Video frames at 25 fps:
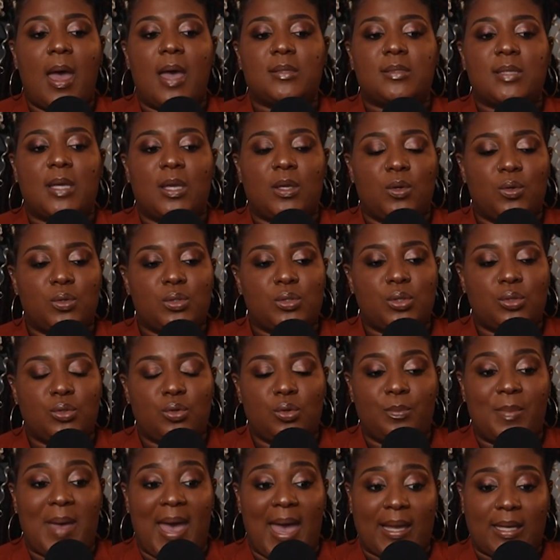as they used to do
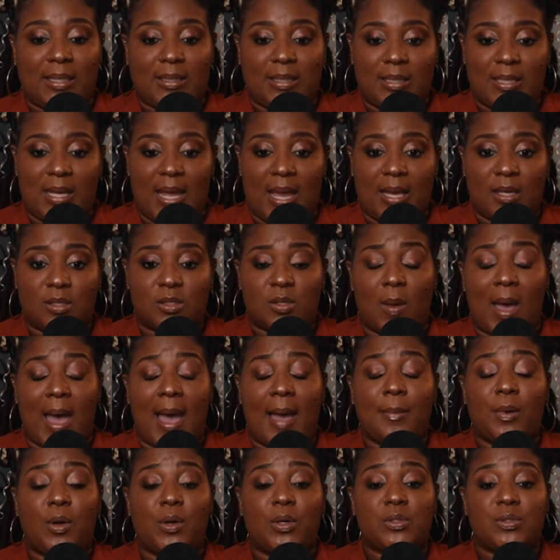back in the day. So
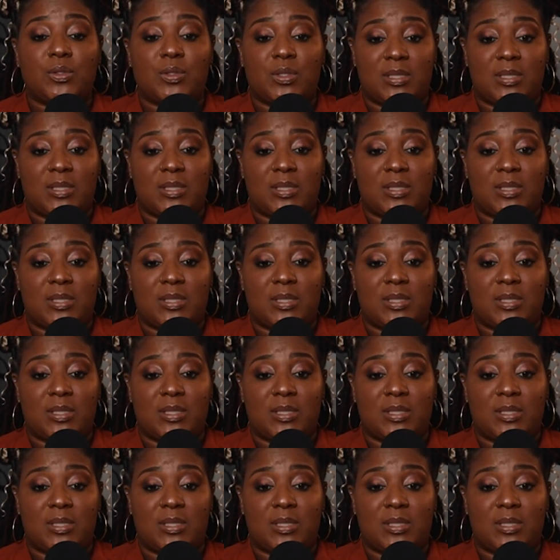I'm going to